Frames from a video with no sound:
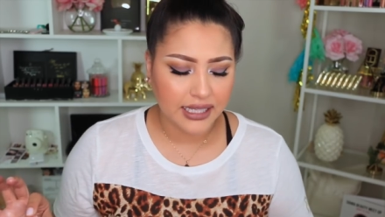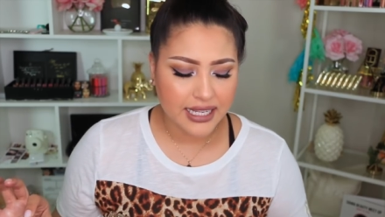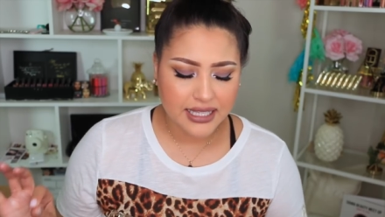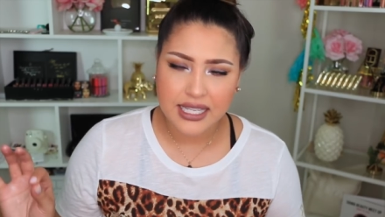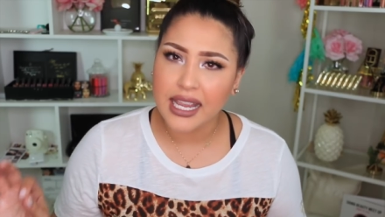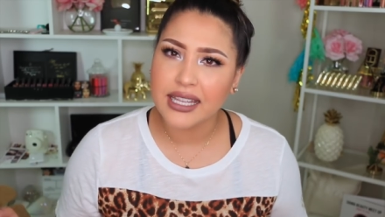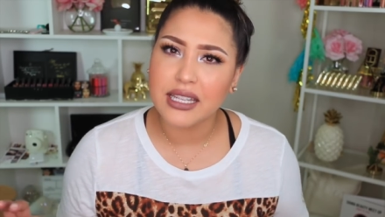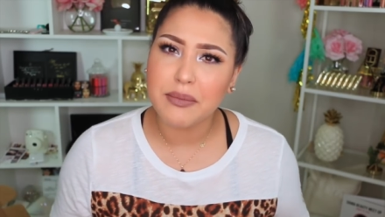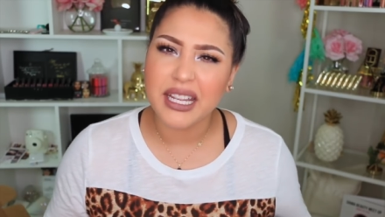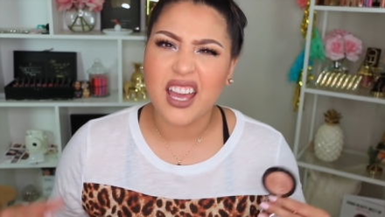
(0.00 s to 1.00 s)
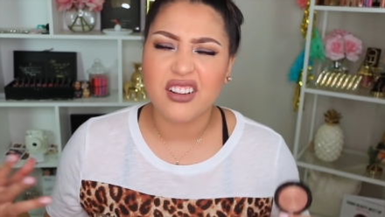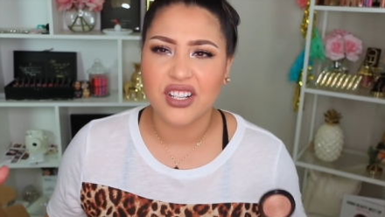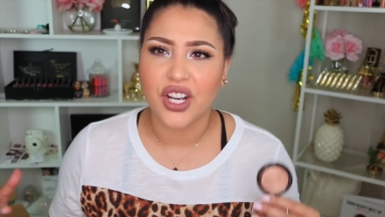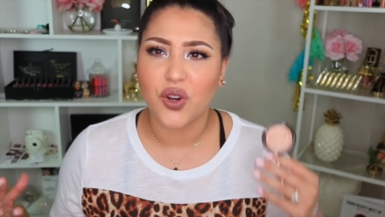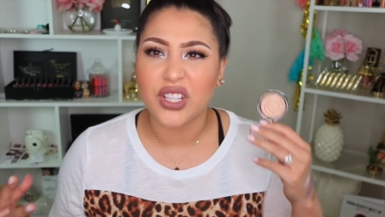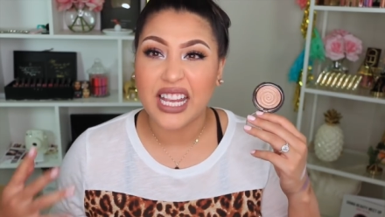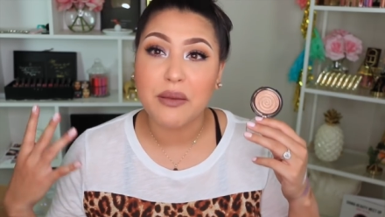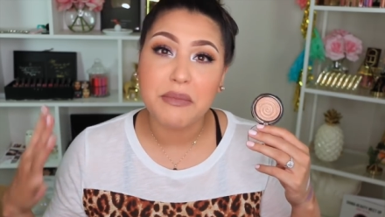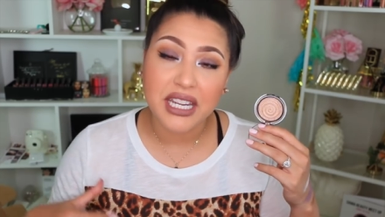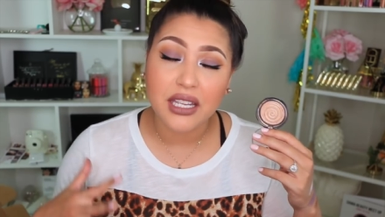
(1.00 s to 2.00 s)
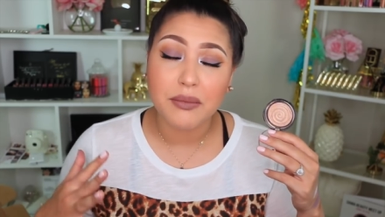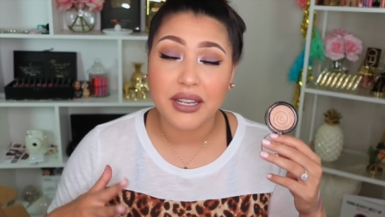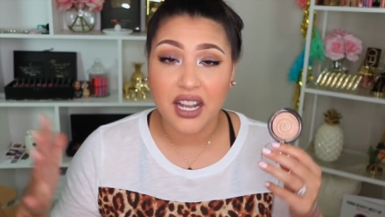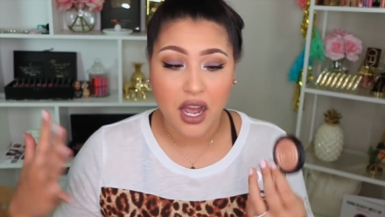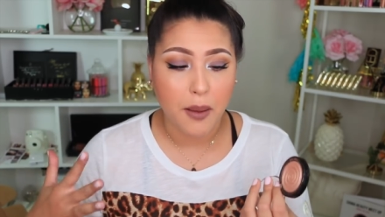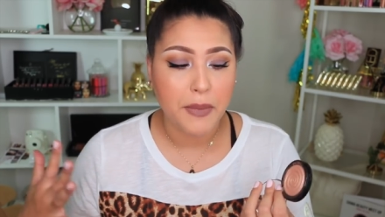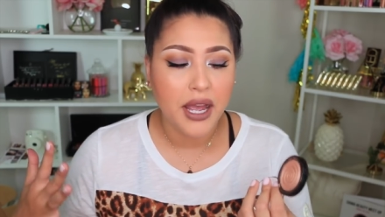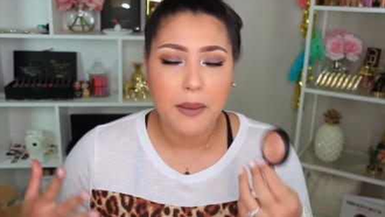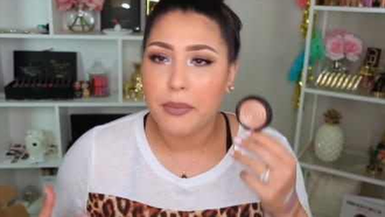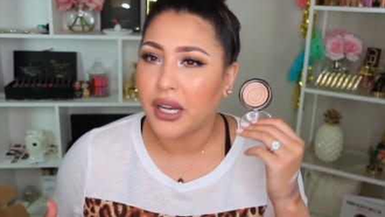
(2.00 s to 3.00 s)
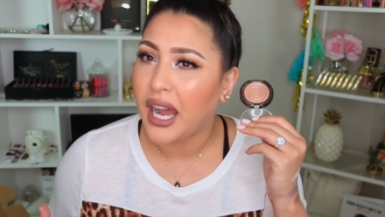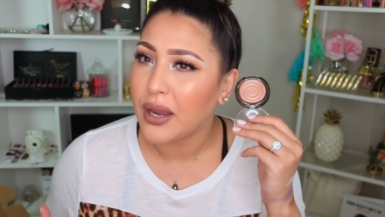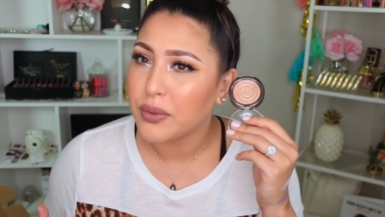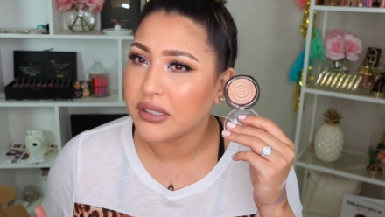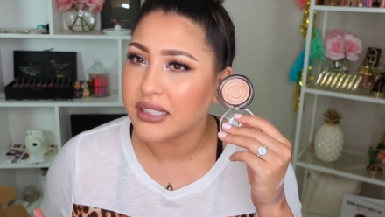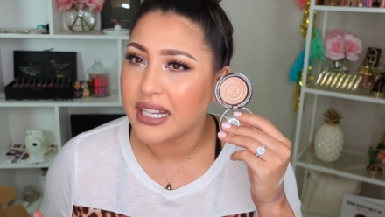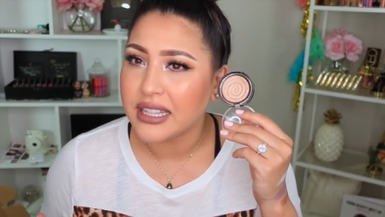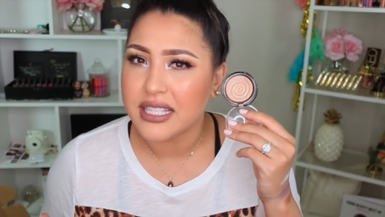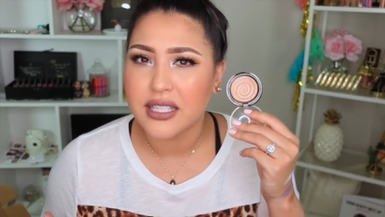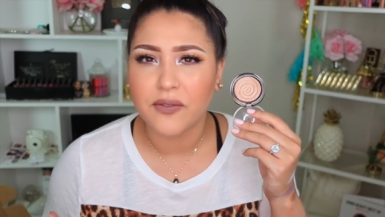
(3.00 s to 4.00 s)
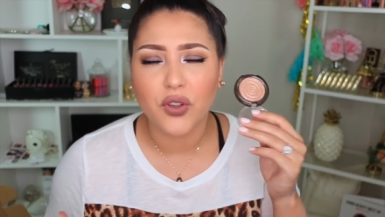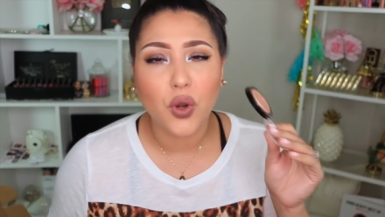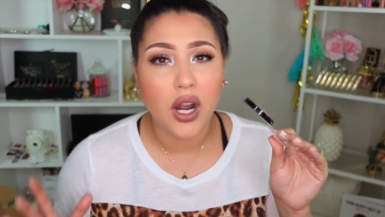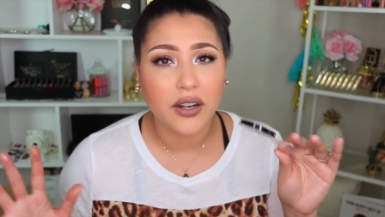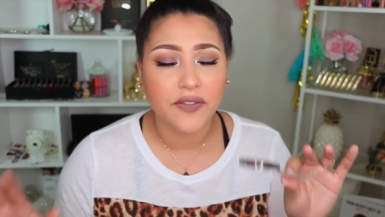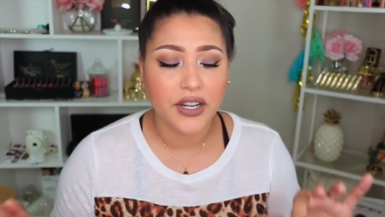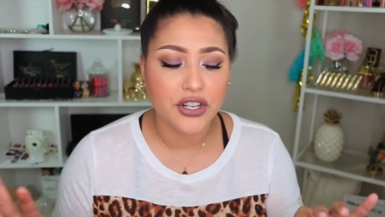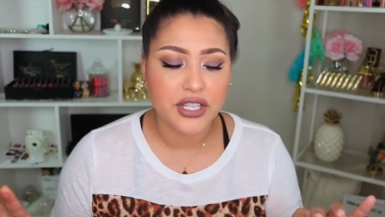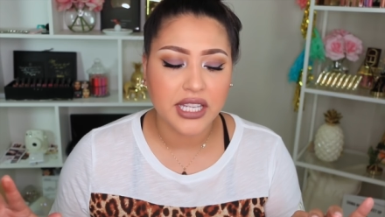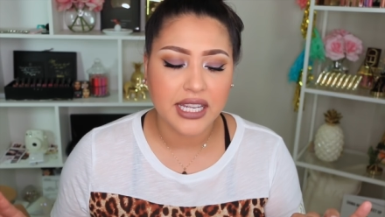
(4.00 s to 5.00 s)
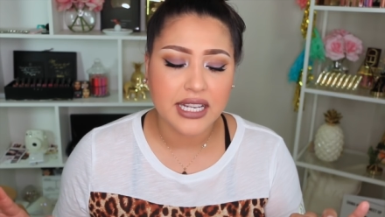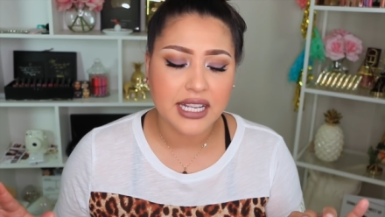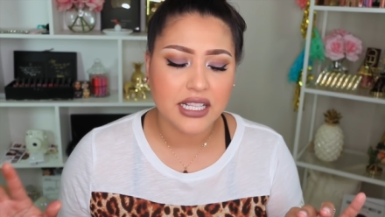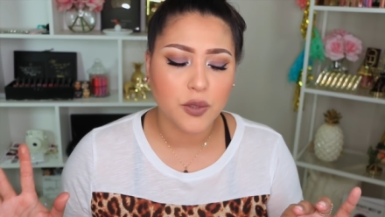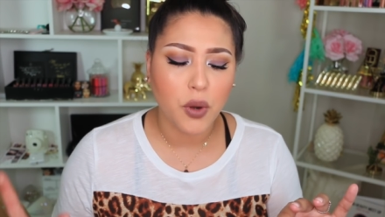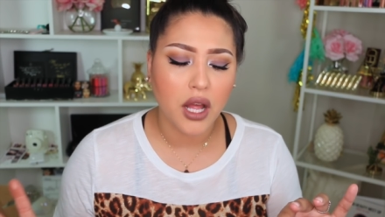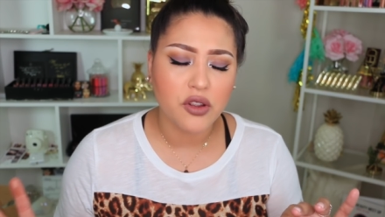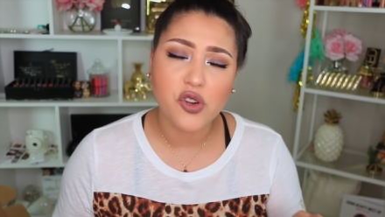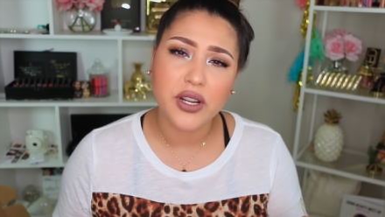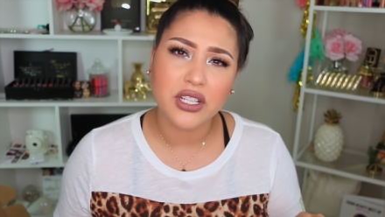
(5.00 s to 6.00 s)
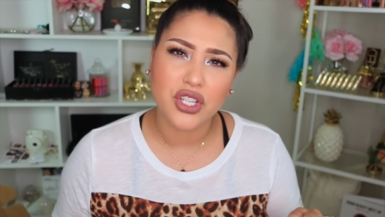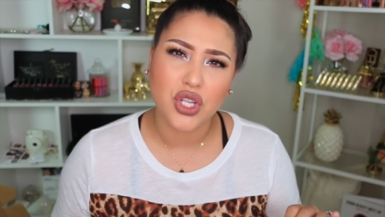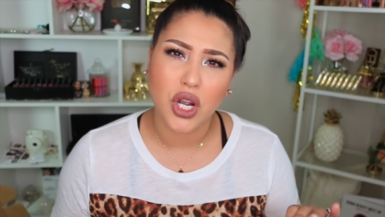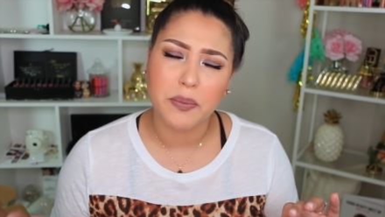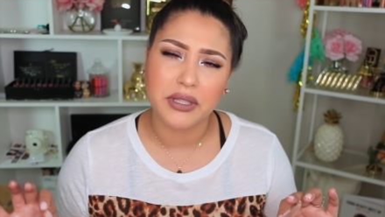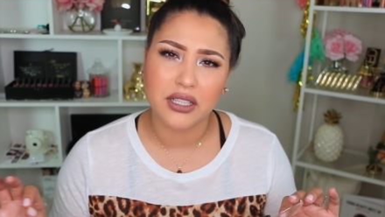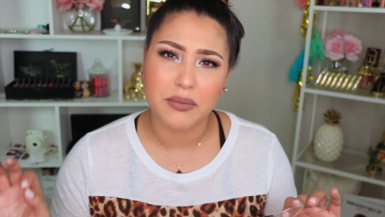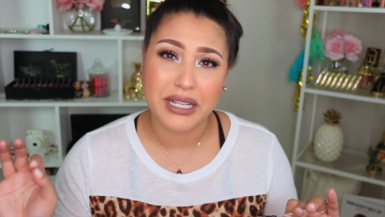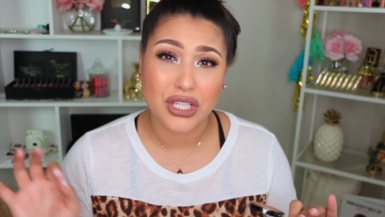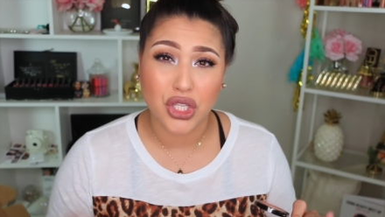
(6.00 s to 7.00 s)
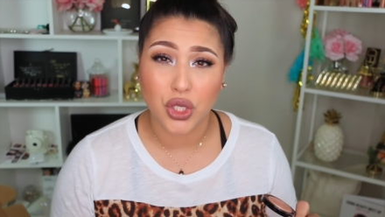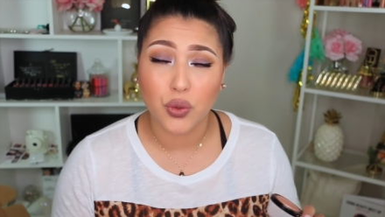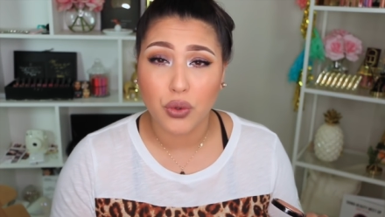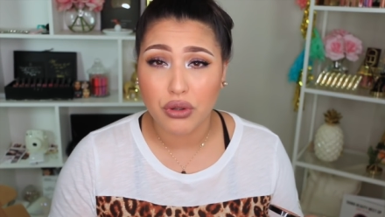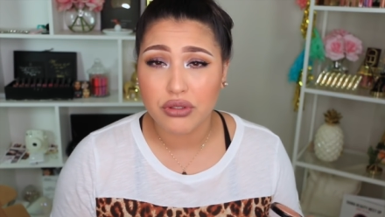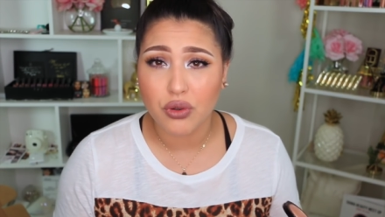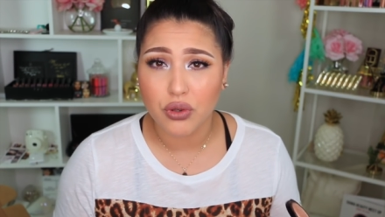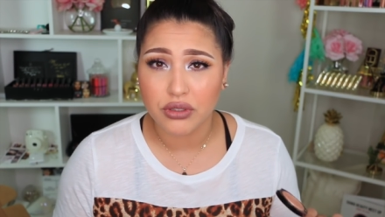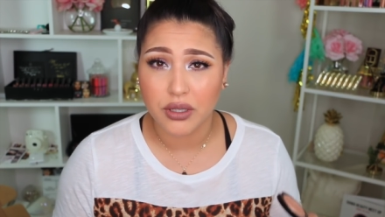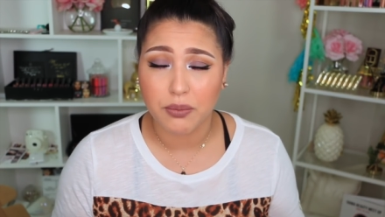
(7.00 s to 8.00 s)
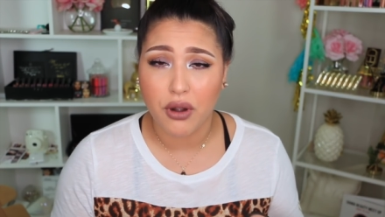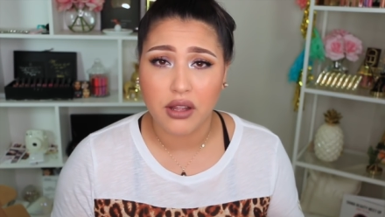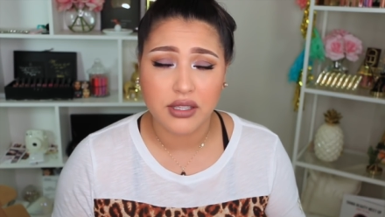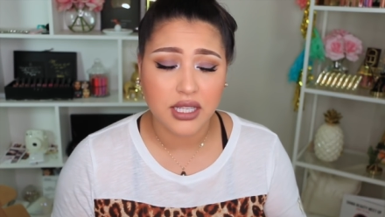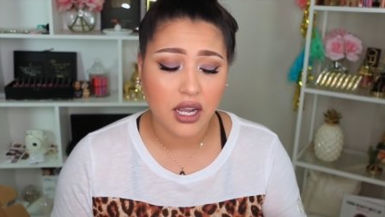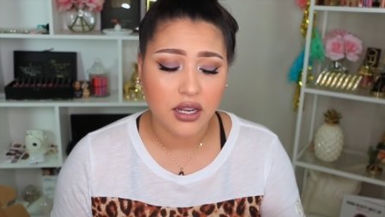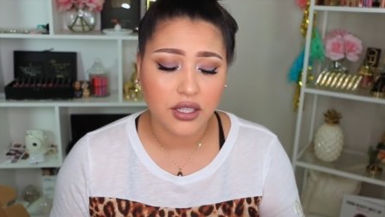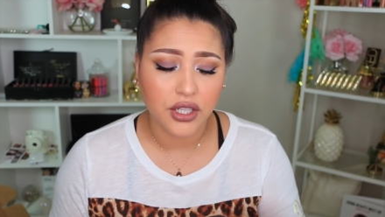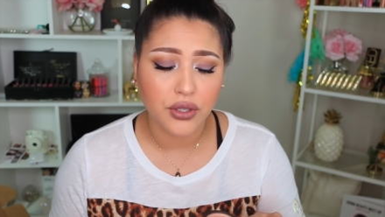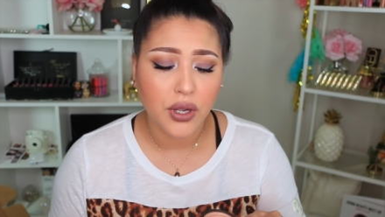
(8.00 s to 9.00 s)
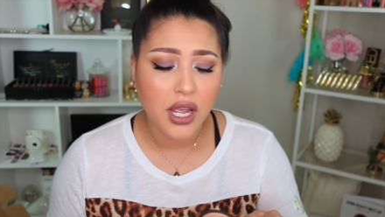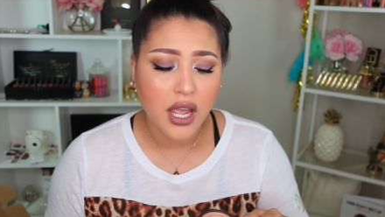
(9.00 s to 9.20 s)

less tan than me, I don't know, like a medium and up. But I really like this. If you are fair skinned, it's probably going to show up a little bit too rose gold or bronzy on you.